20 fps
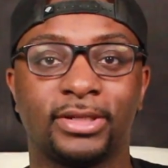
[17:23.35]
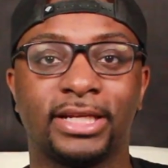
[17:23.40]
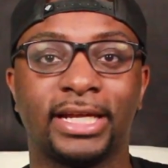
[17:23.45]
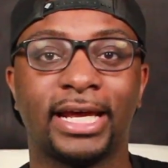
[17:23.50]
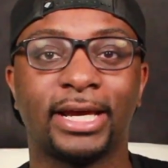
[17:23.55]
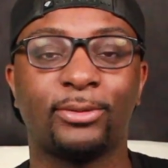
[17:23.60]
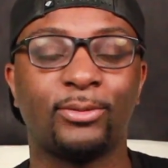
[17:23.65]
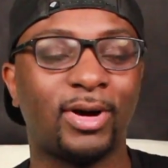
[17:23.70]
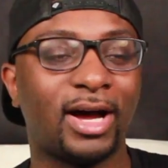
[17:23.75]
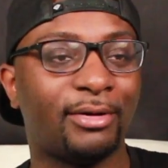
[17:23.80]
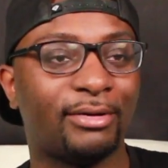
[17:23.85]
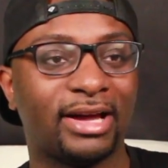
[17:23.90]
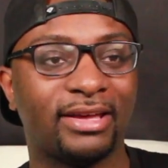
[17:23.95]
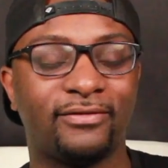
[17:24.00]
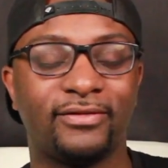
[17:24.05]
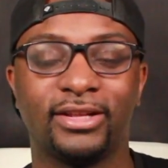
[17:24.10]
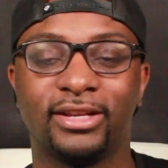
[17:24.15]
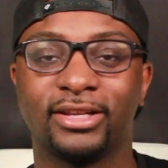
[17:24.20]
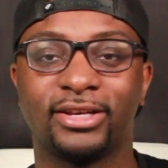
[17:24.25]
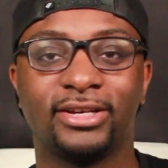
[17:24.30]
Like, wow, I
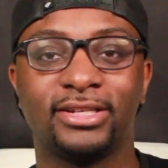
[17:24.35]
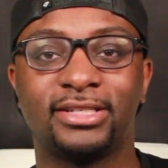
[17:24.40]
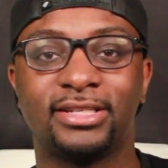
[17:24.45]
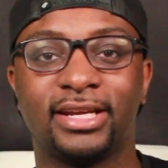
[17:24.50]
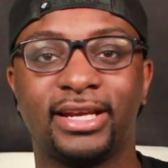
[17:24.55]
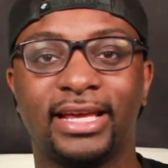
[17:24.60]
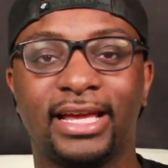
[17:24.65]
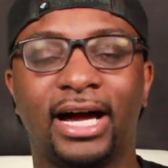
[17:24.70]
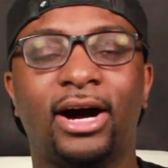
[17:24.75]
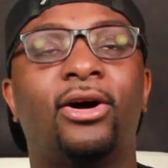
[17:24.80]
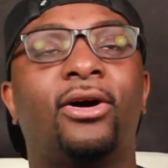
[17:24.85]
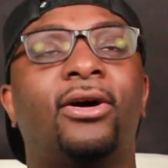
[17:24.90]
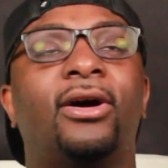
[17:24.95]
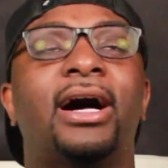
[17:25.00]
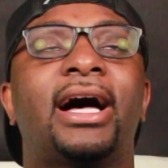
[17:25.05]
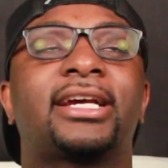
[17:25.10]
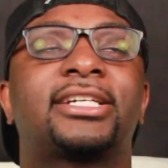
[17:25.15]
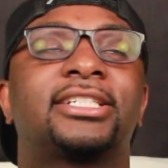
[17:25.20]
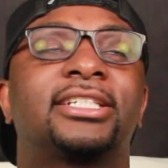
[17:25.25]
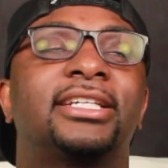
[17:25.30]
feel good today. Oh,
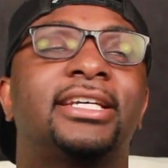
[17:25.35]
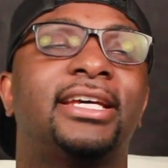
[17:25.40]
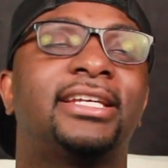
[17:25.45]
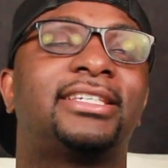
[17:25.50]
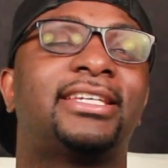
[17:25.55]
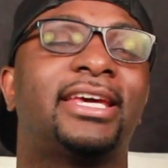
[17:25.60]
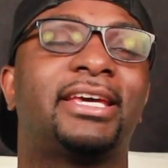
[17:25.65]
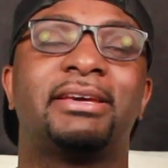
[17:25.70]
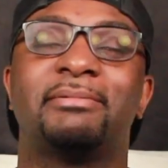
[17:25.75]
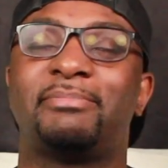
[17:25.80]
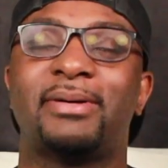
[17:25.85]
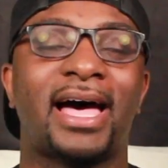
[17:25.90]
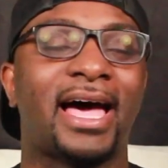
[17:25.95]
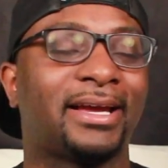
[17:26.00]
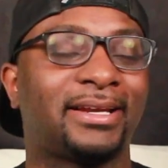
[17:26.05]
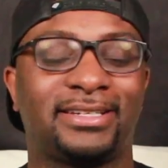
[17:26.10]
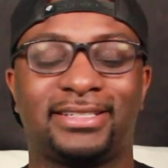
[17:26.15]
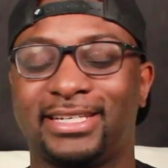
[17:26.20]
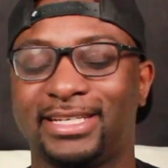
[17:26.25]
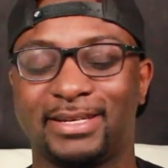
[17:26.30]
actually, take
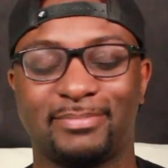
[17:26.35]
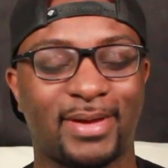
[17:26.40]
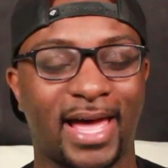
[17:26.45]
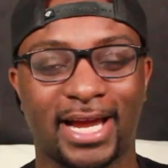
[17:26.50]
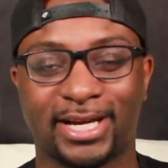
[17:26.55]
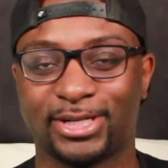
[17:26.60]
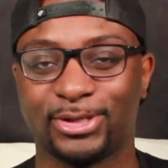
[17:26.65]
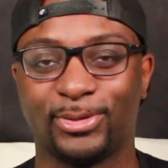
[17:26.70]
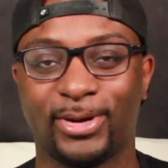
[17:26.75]
it back.